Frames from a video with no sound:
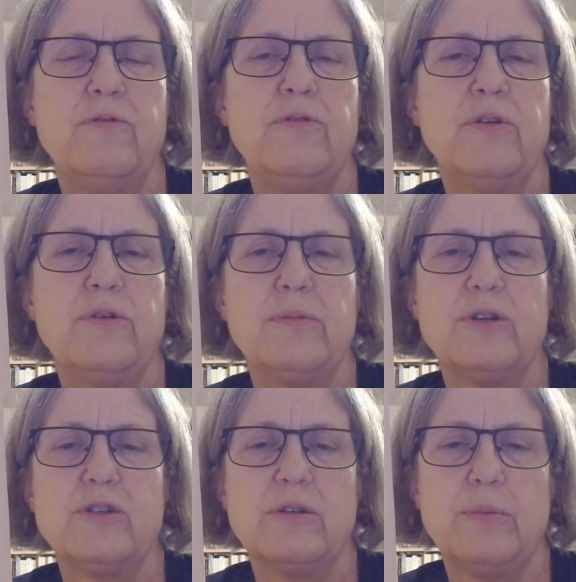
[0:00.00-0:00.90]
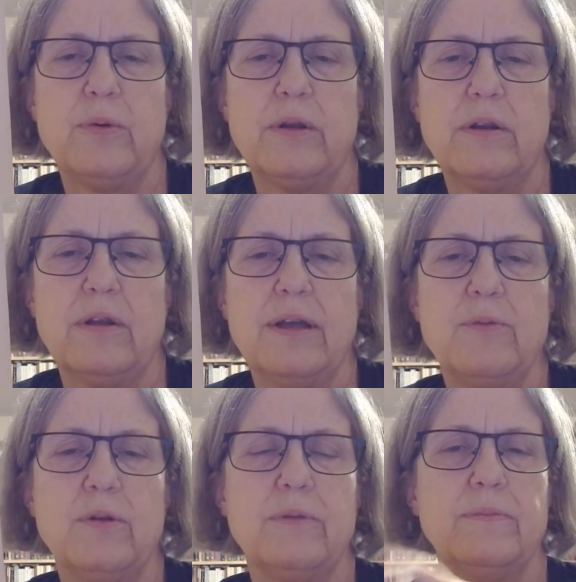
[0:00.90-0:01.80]
very much to the point. I
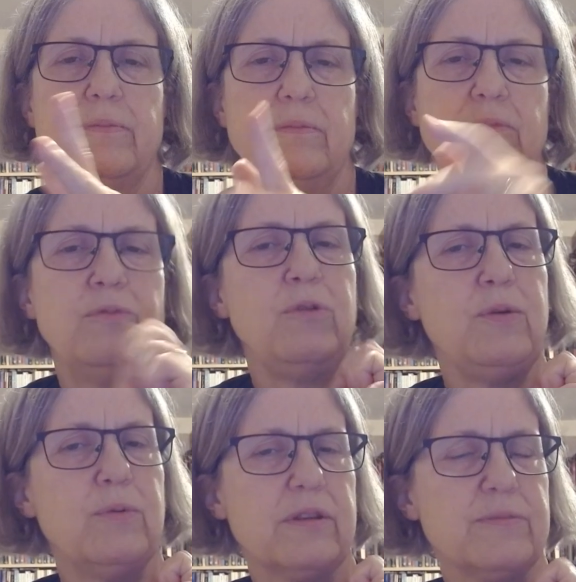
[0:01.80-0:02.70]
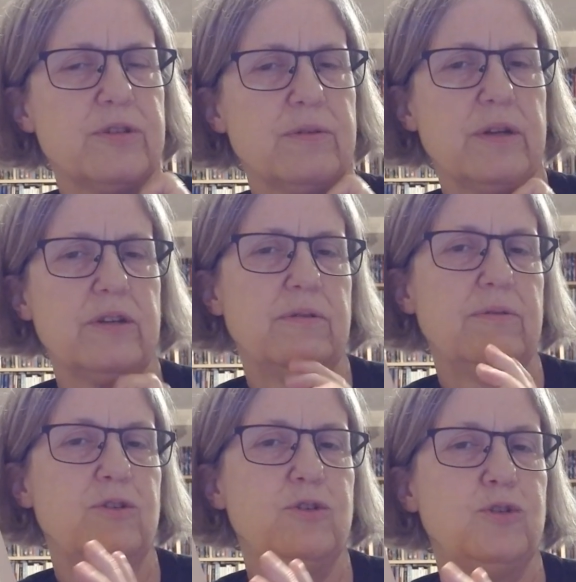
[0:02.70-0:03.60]
will read one of them someday
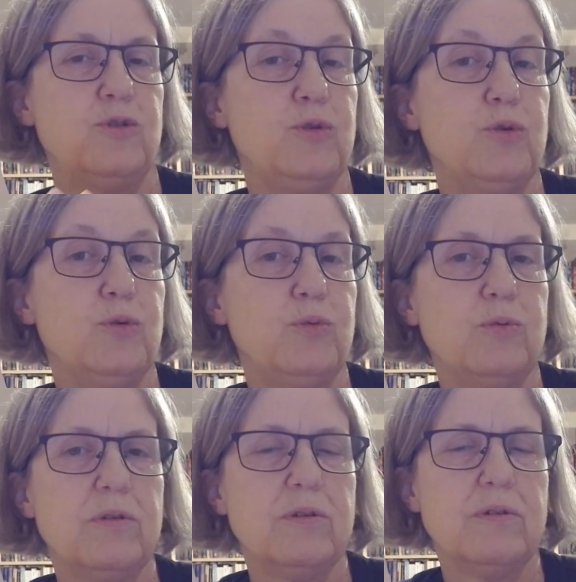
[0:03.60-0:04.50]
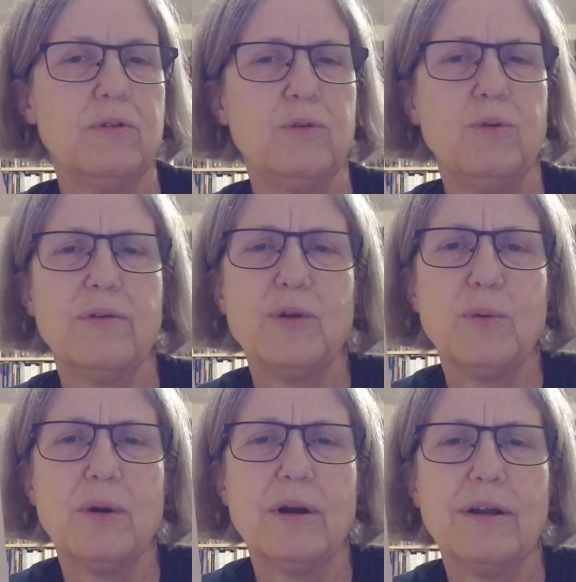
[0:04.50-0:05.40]
to you, whoever
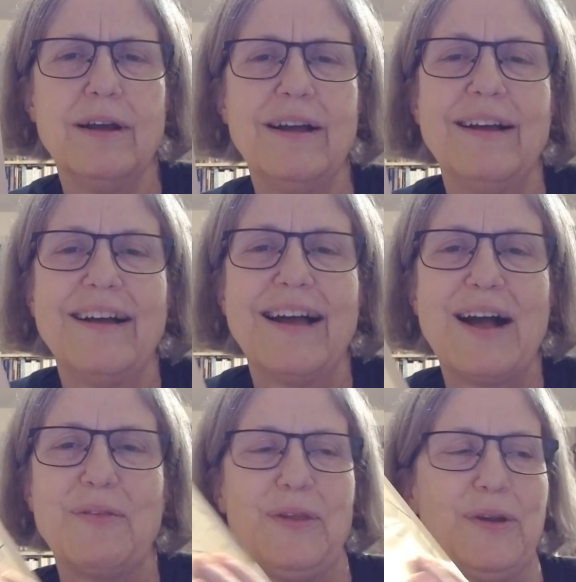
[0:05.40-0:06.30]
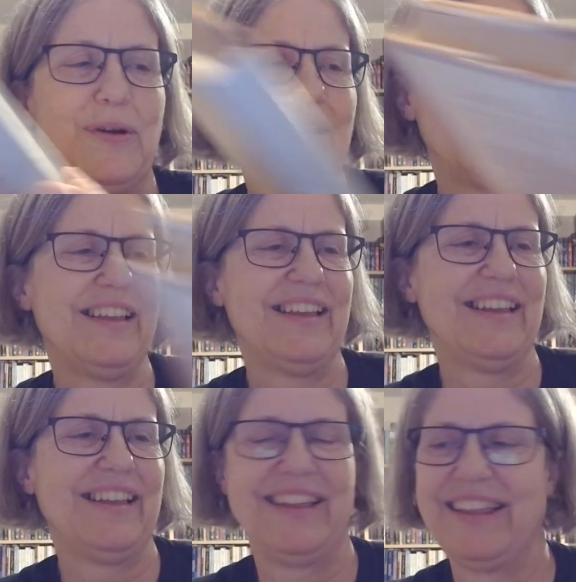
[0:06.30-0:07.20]
you are out there.
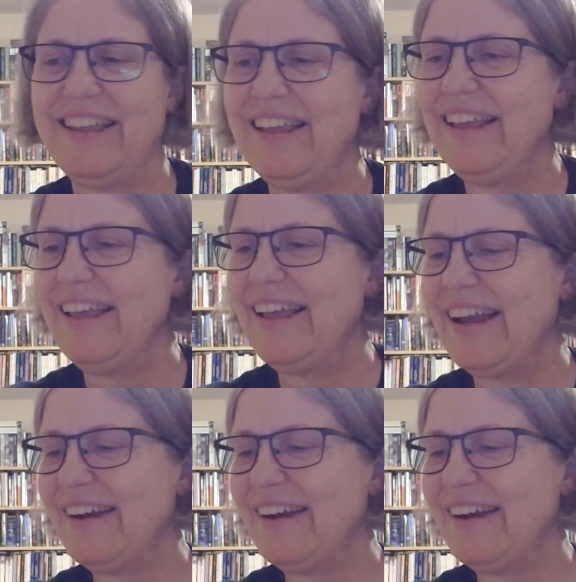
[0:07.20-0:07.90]
All